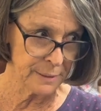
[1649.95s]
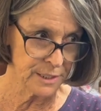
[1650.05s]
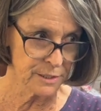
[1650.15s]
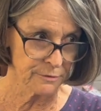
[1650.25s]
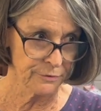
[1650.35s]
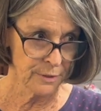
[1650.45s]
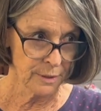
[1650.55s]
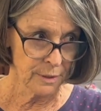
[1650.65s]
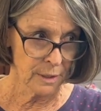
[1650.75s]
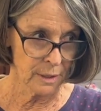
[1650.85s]
piece of
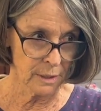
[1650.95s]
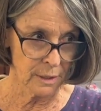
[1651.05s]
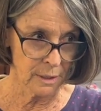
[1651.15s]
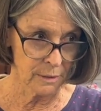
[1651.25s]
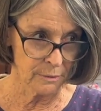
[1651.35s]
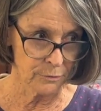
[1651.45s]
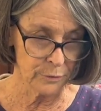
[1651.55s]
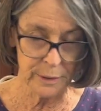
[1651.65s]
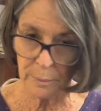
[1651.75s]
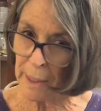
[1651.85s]
uh,
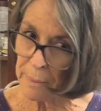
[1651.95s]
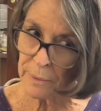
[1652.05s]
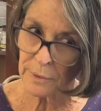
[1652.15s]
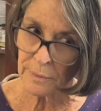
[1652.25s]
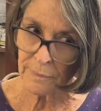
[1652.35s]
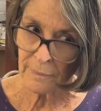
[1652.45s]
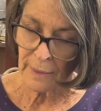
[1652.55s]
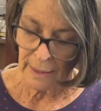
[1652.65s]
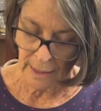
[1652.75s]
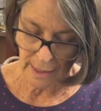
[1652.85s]
real paper
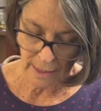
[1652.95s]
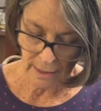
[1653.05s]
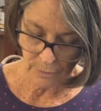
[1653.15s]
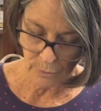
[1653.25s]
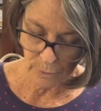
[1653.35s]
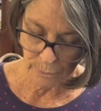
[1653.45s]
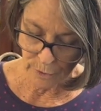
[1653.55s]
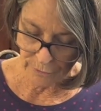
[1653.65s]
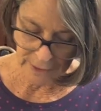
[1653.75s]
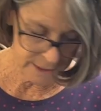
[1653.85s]
uh, will
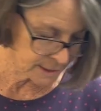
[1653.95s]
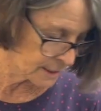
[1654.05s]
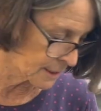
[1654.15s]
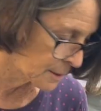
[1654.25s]
move against this